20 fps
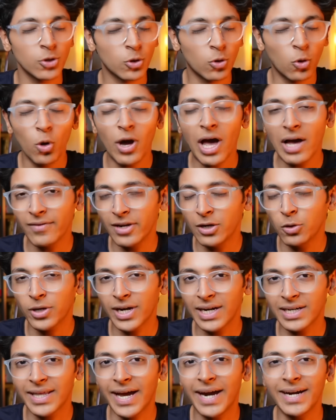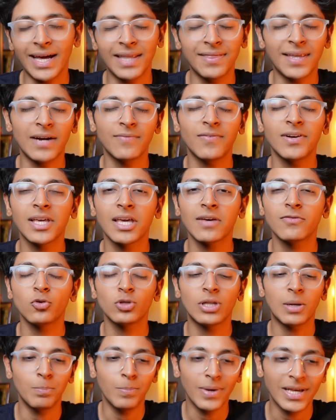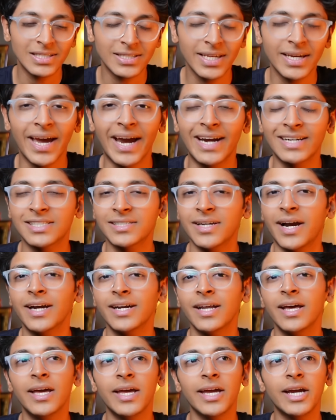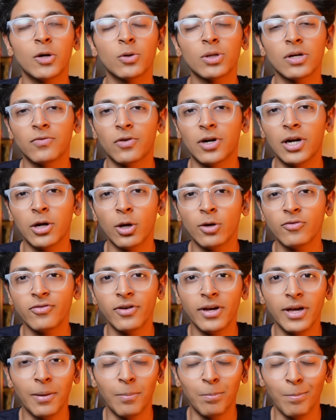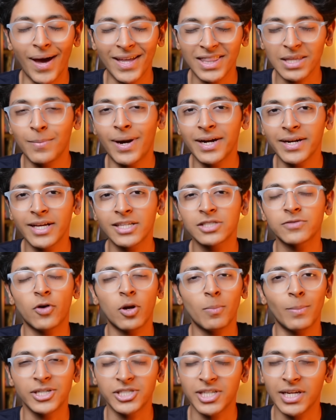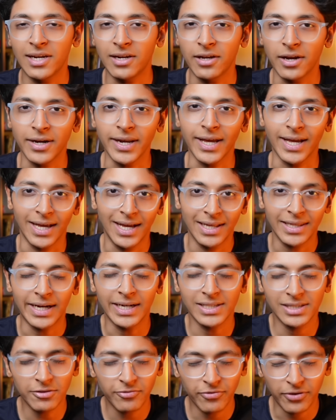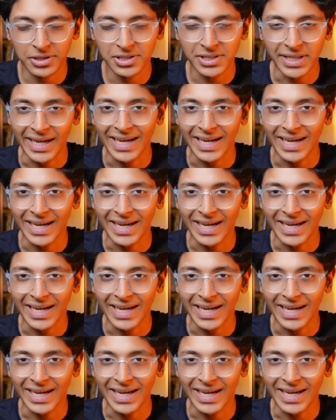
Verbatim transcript: So go have a look at that, and that will give you the basic head start into the world of mathematics for machine learning. That is the first